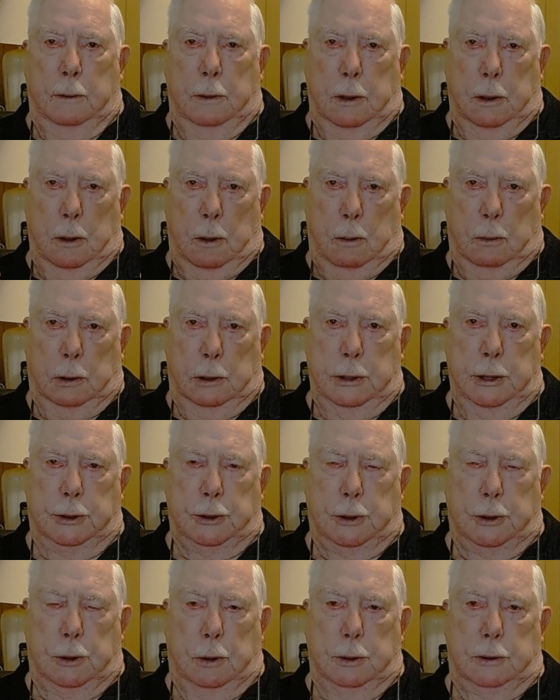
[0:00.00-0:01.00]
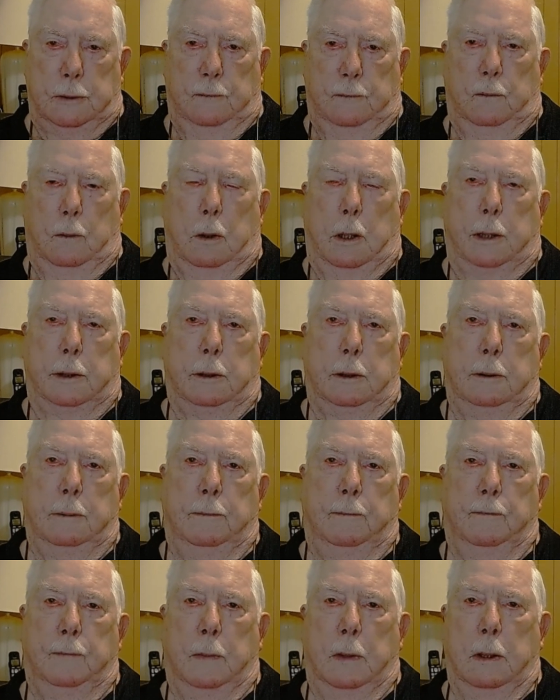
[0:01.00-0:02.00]
The only source of water
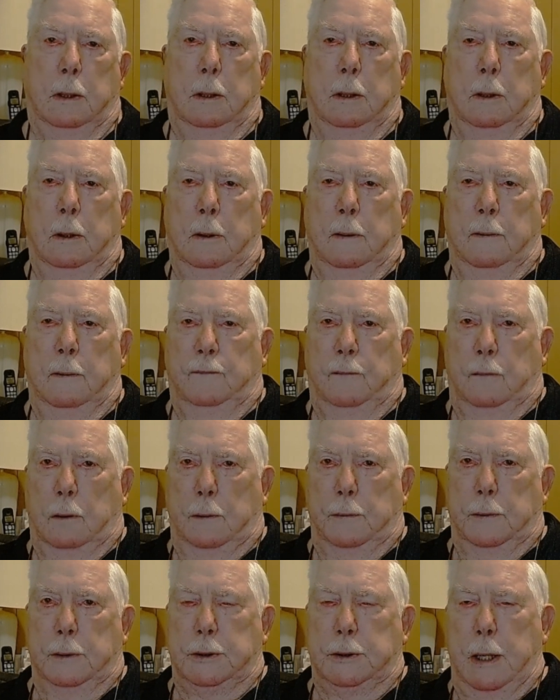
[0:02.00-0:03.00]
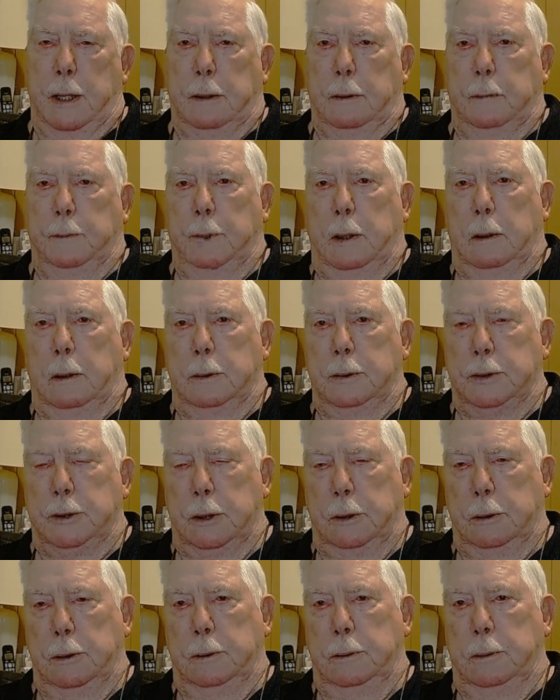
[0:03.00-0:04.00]
for the Sanibel
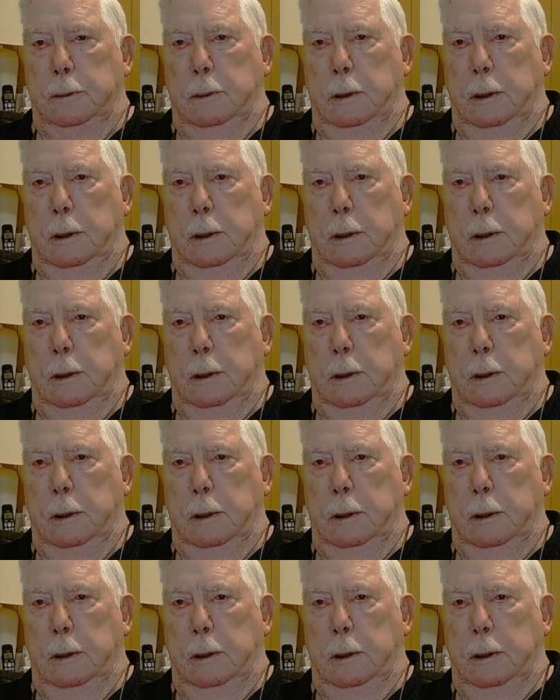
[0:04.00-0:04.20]
Slough,